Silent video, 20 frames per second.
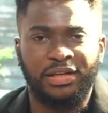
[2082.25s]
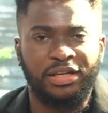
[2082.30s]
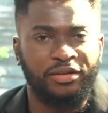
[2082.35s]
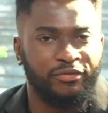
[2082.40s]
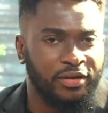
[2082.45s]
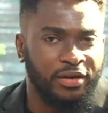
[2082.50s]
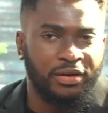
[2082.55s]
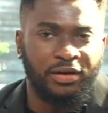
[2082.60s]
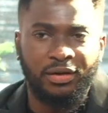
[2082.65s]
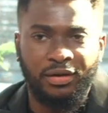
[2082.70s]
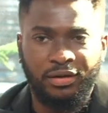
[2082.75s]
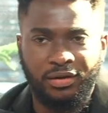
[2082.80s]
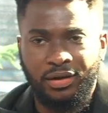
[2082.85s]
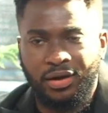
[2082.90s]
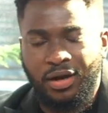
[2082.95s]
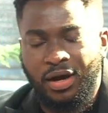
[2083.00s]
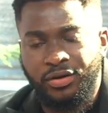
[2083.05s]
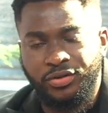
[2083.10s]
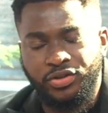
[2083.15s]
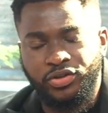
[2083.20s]
leaving the
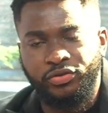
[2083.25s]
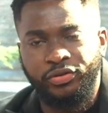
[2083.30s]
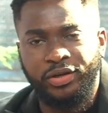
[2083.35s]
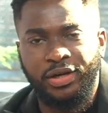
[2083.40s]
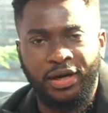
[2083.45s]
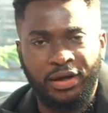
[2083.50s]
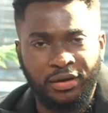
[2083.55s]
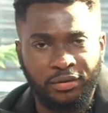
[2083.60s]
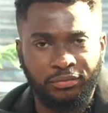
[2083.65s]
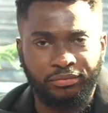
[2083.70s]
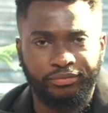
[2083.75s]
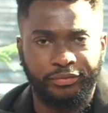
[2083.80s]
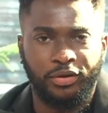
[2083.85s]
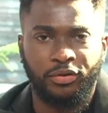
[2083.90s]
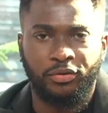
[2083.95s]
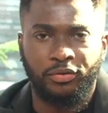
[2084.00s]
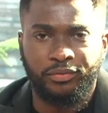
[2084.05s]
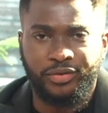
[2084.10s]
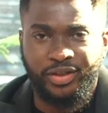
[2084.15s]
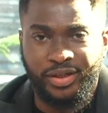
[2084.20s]
country and, you
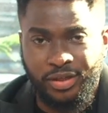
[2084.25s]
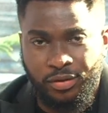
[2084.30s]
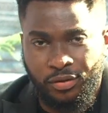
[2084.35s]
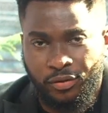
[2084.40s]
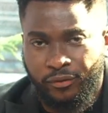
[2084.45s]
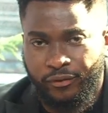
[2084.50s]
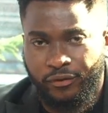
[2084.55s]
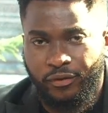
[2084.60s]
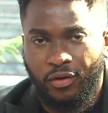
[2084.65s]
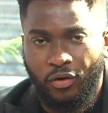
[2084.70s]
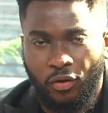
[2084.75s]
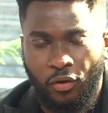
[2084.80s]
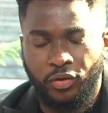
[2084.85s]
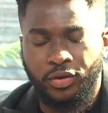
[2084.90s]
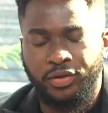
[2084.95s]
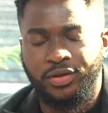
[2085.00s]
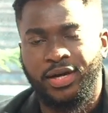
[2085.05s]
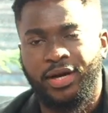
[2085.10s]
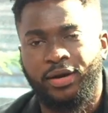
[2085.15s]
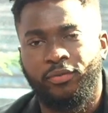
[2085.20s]
know, jetting off all
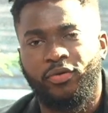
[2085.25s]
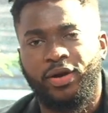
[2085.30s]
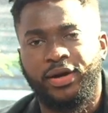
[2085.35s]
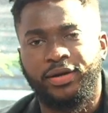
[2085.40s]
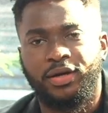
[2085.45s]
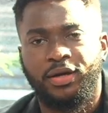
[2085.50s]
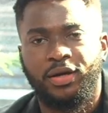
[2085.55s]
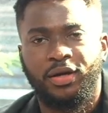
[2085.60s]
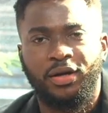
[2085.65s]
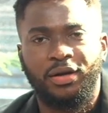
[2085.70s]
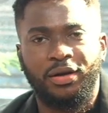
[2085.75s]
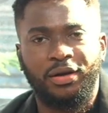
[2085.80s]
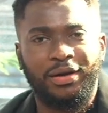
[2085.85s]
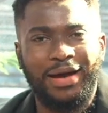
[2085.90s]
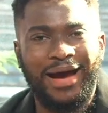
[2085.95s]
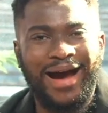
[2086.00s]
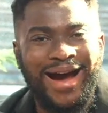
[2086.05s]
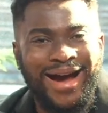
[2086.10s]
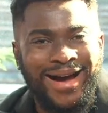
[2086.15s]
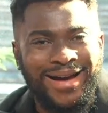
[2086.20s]
the time, right?
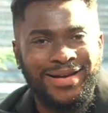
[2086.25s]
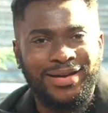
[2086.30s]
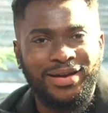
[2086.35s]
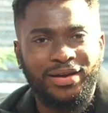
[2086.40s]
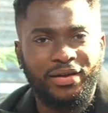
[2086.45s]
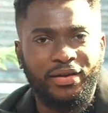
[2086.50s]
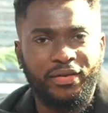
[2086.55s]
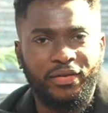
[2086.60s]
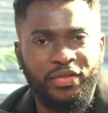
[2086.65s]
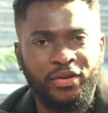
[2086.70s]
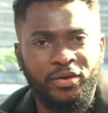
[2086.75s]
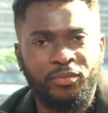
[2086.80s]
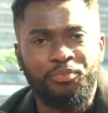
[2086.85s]
Are the